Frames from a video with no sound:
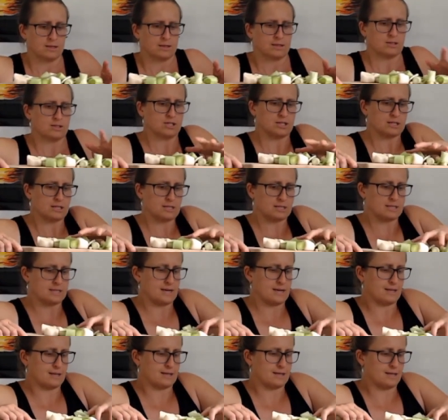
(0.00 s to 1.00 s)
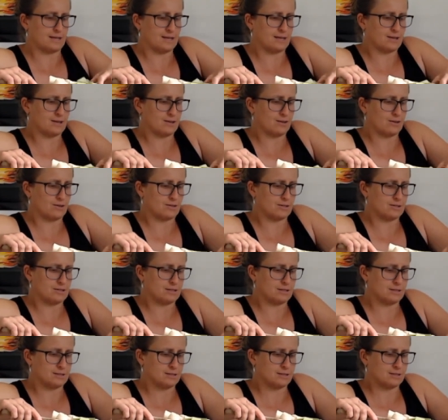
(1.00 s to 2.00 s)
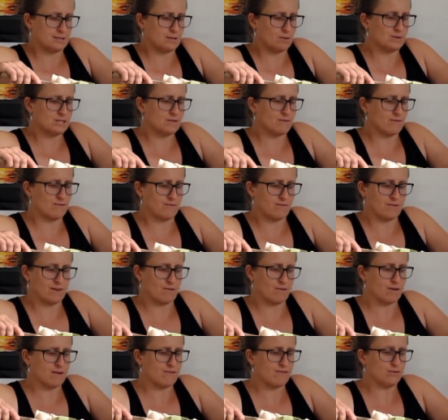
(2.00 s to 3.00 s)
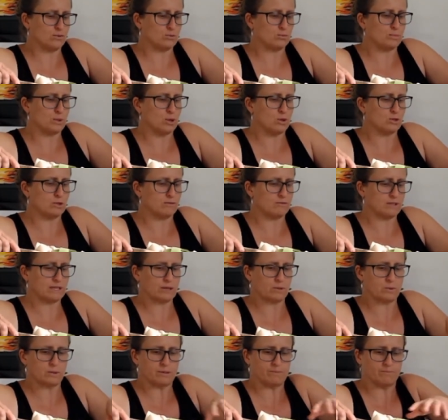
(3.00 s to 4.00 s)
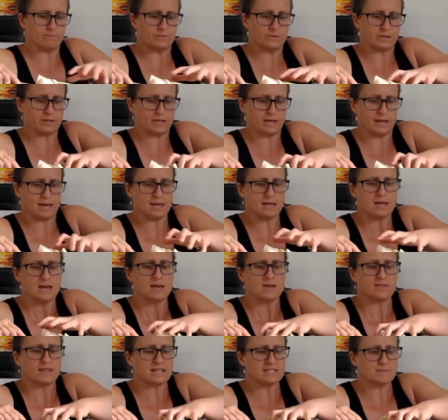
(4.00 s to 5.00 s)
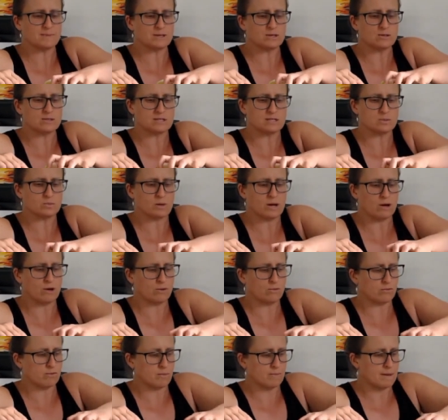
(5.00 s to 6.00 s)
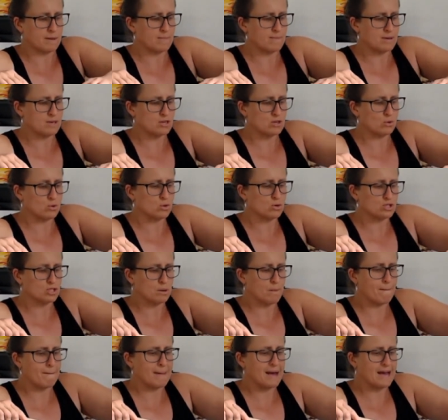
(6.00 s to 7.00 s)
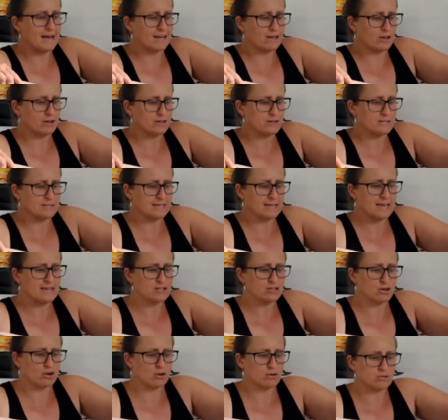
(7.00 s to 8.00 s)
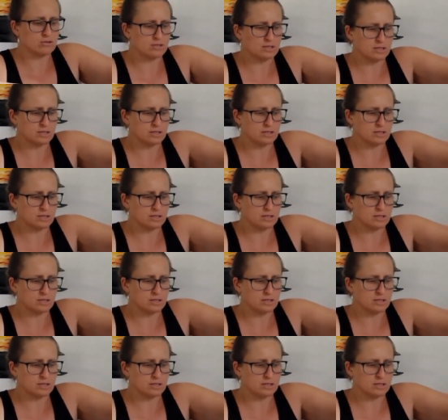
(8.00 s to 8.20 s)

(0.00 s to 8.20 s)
Check this out. In it goes. So it's a very full bowl of liquid, okay? That's because as well, remember your tomatoes, they don't